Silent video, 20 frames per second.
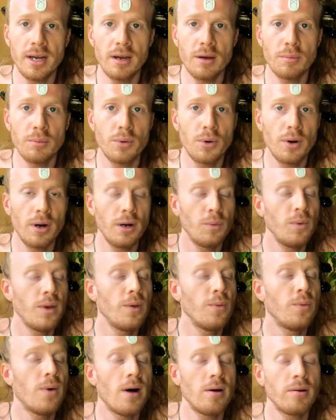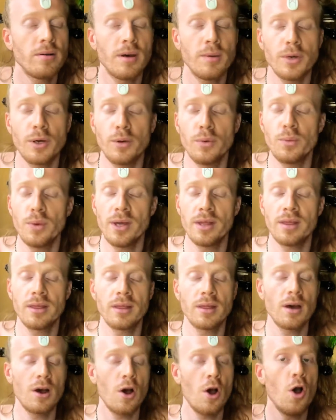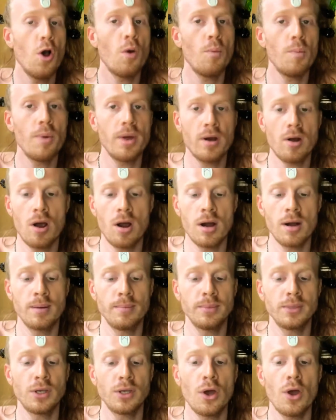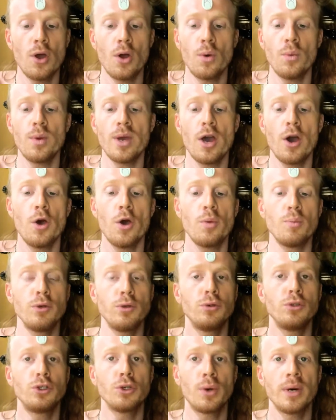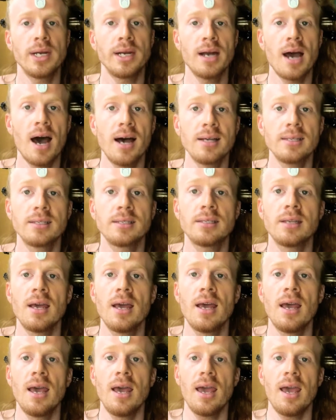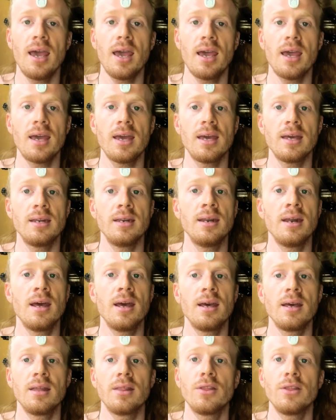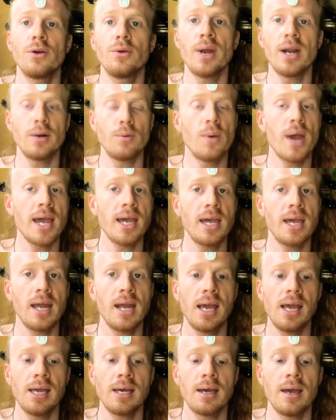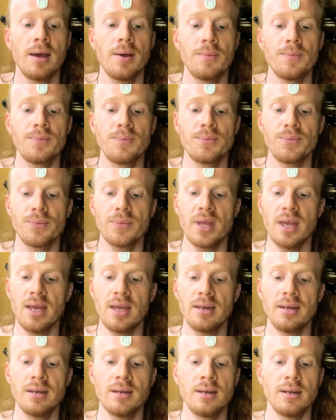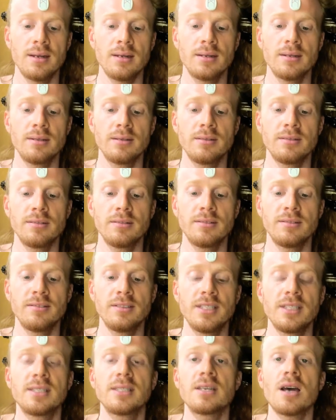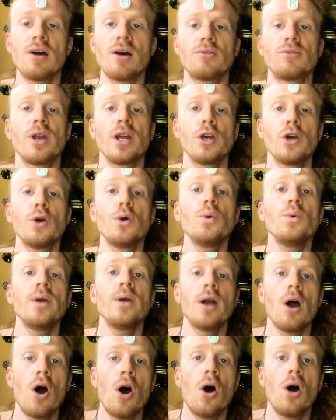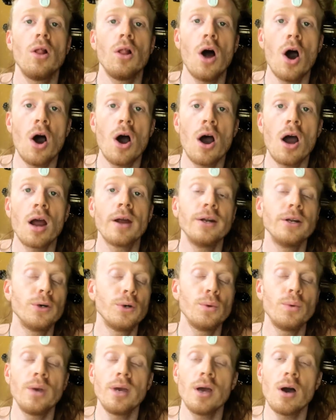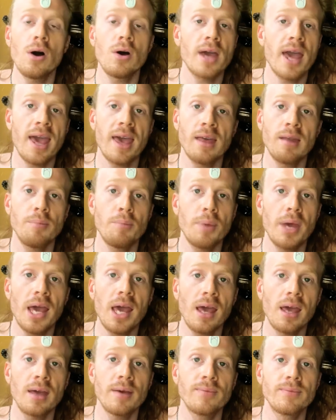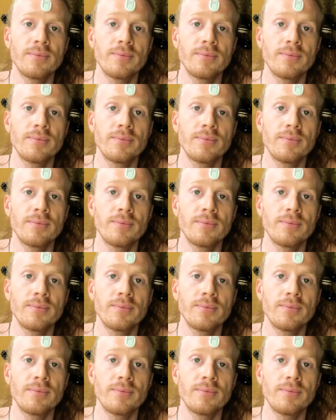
on board, we welcome you with open arms. We hope you join us in the Great Awakening, in discovering who we all are and who we all can be.